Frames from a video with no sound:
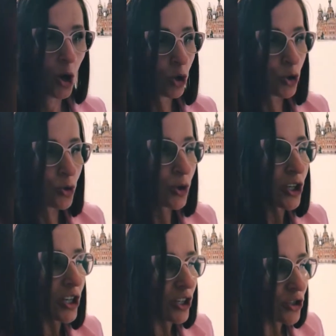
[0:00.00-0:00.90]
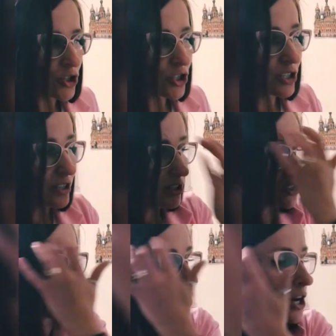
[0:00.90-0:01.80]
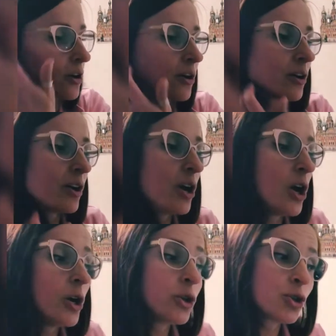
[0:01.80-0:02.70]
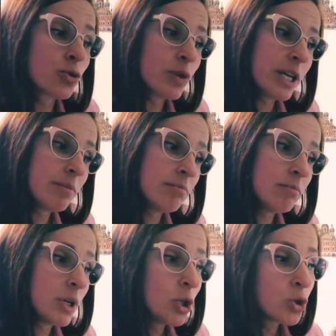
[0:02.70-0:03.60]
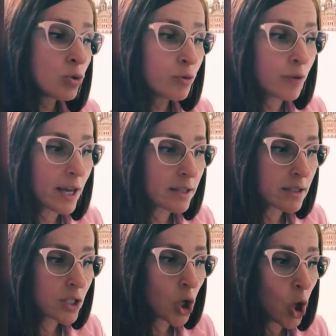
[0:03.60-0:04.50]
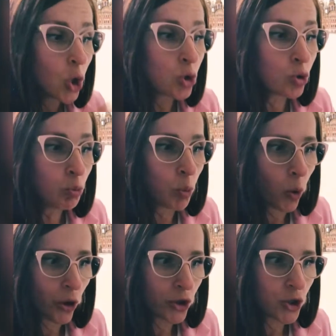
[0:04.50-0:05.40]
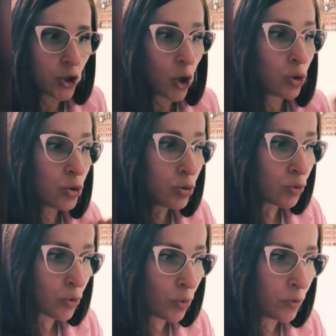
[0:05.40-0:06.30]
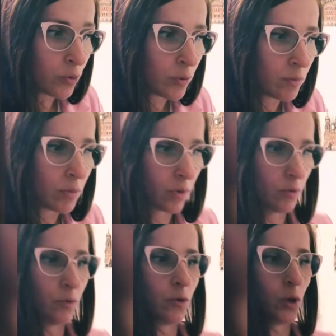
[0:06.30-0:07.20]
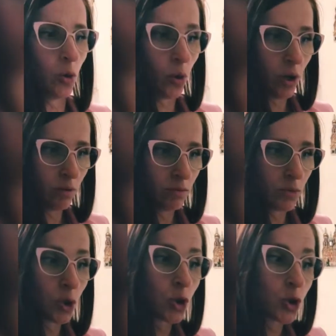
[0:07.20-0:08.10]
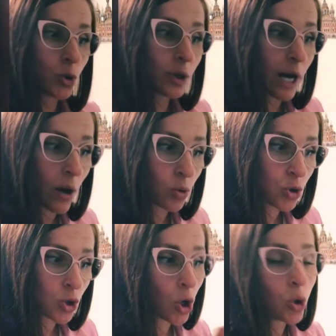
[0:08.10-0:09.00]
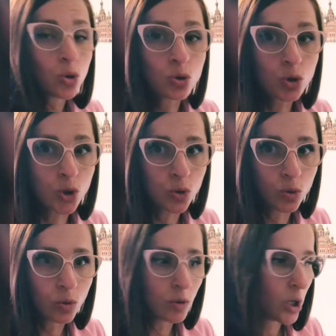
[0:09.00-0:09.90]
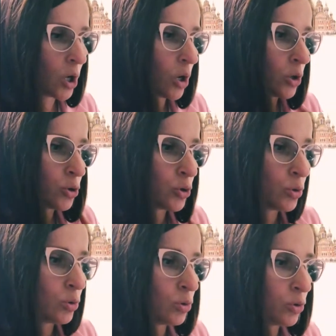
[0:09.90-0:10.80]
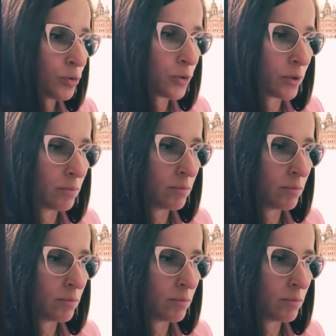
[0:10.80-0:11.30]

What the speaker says: to kitchen chair. Tree to fence to porch to roof. Floor to couch to stool to roof.